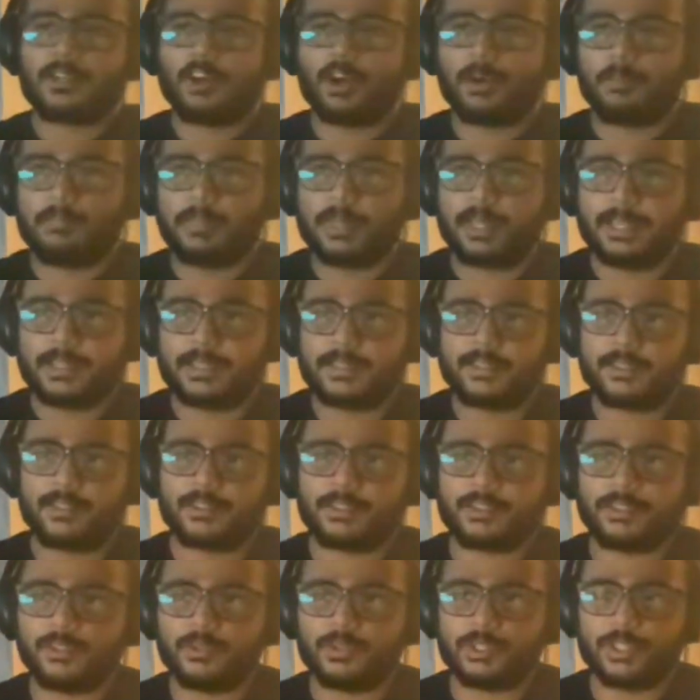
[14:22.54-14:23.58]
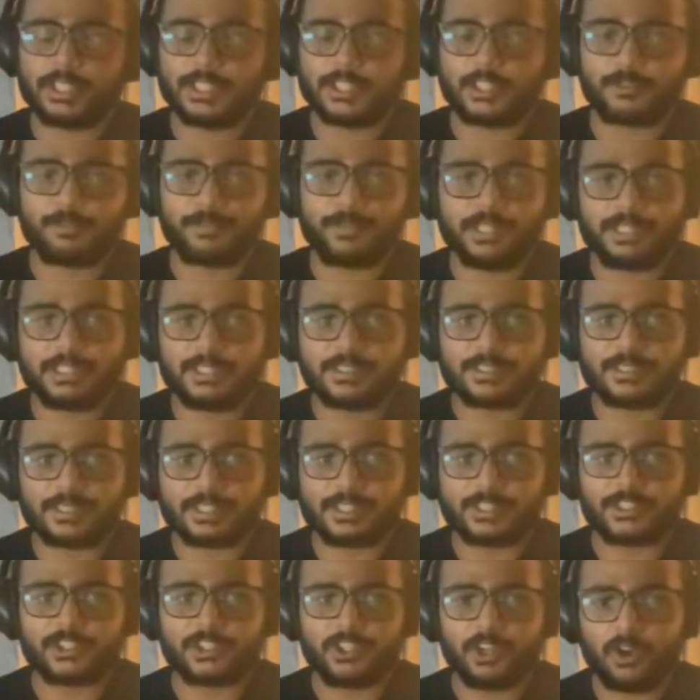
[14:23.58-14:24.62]
Complex user experience.
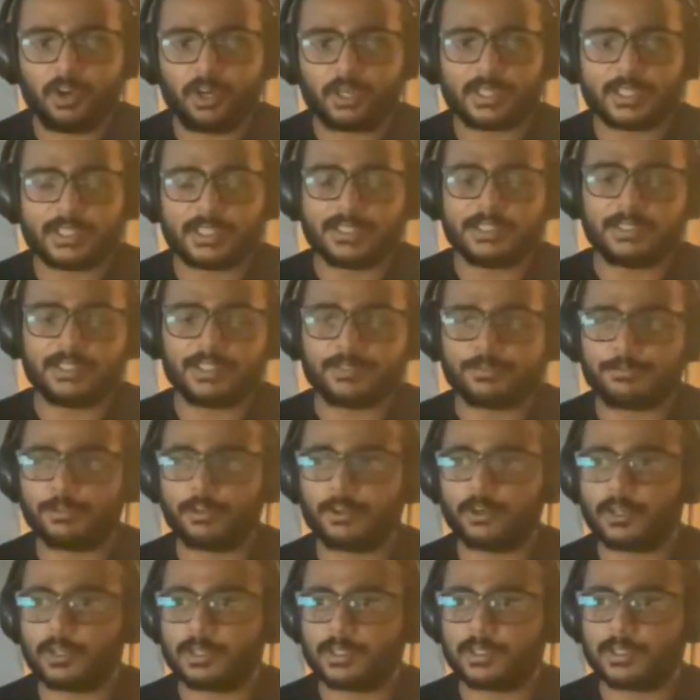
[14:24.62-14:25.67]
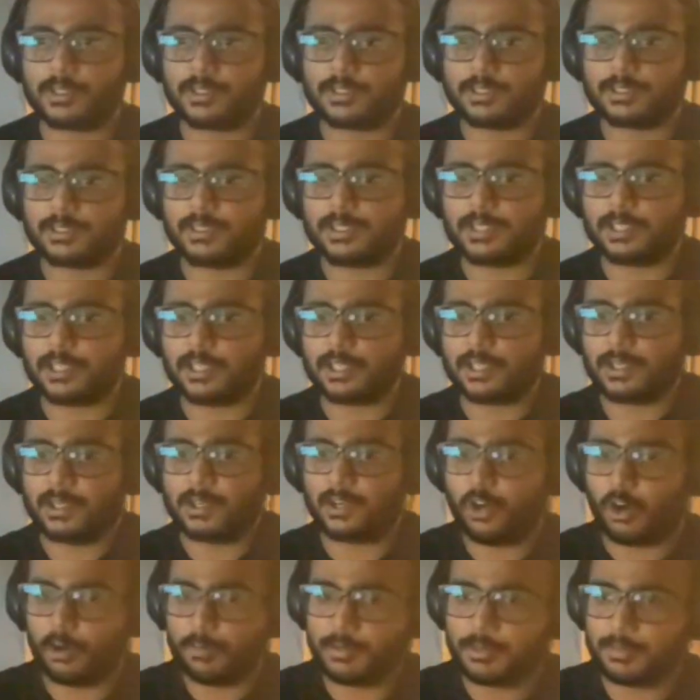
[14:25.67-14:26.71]
It's not easy for a
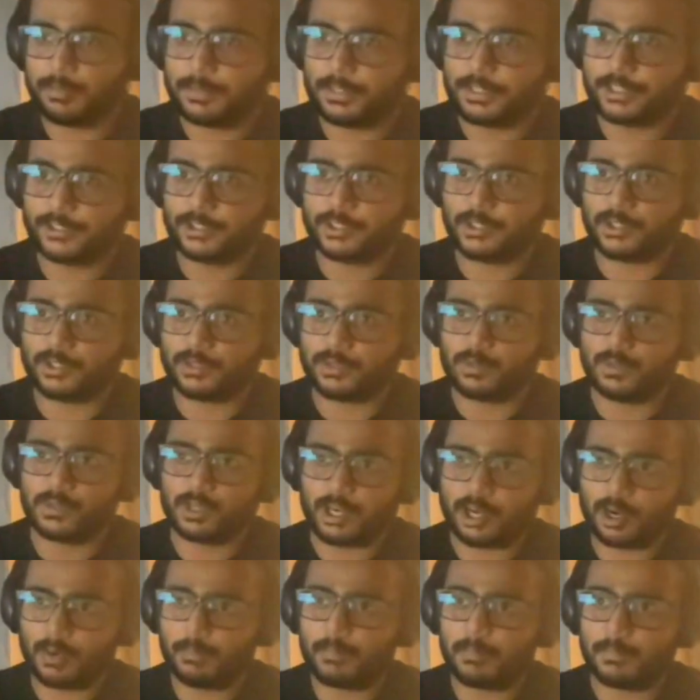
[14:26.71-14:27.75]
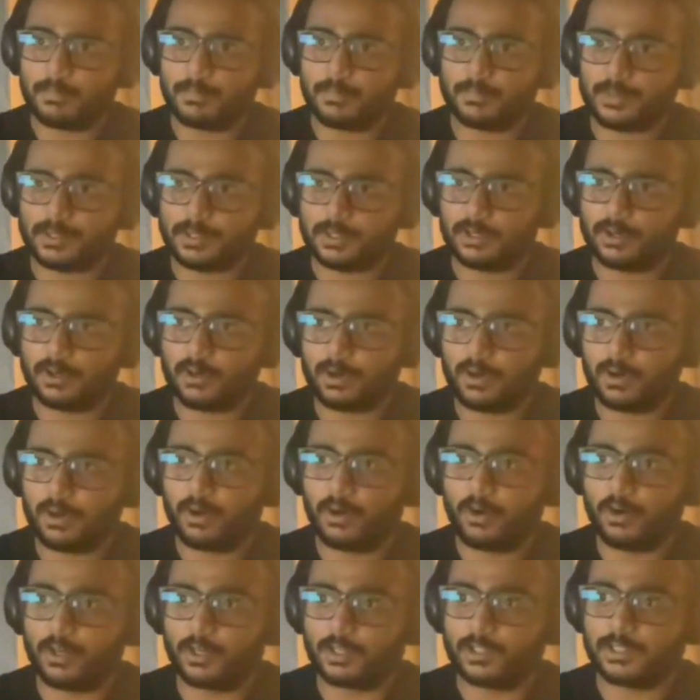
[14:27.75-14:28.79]
normal person to come
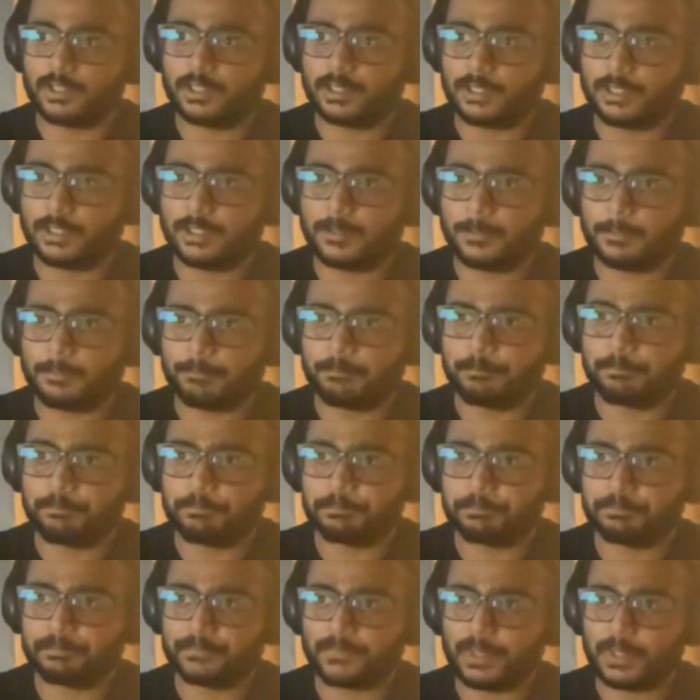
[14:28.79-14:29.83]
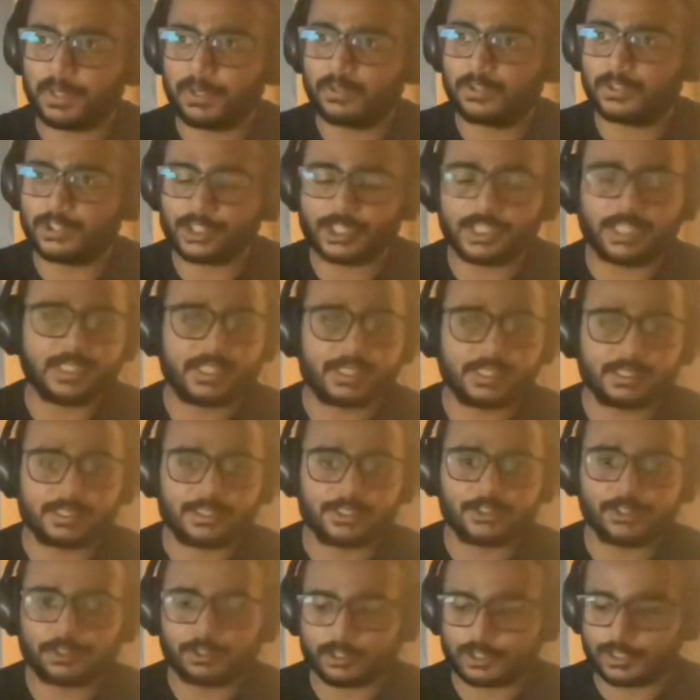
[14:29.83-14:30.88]
on on chain
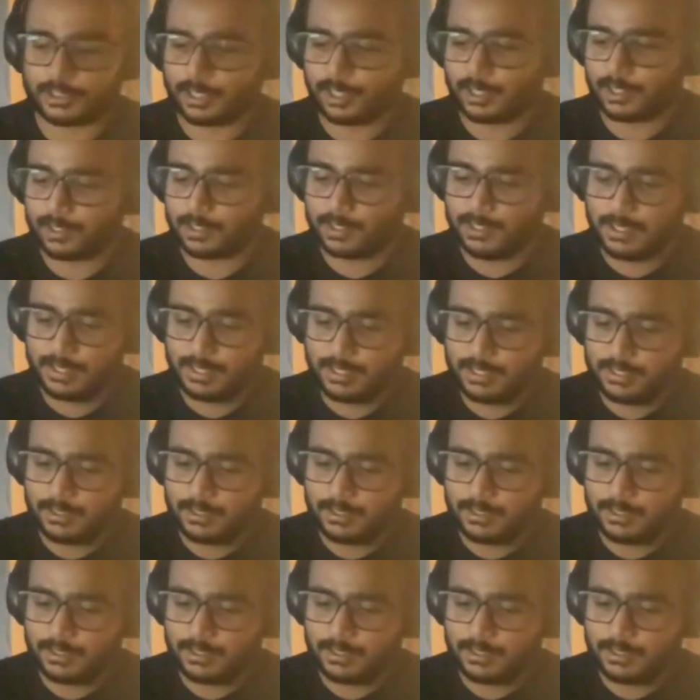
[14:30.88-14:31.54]
and start